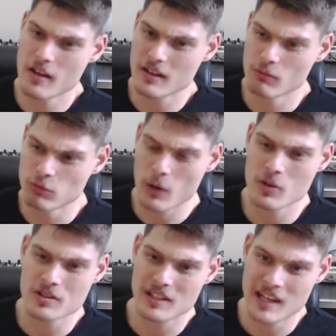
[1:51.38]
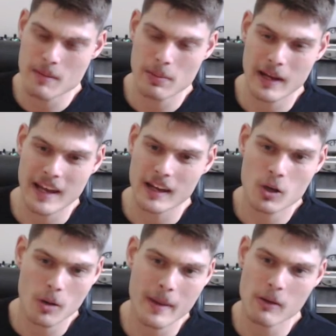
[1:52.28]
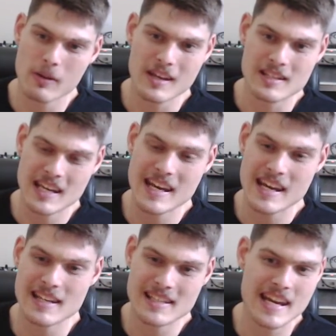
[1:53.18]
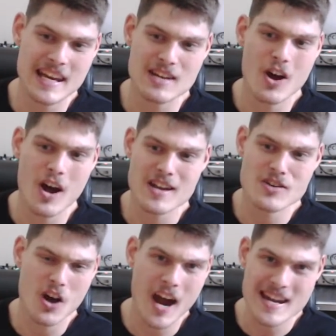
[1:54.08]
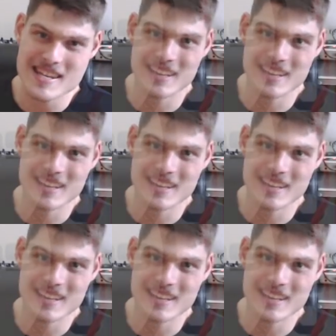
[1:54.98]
Roland keeping it coming with the TT99, the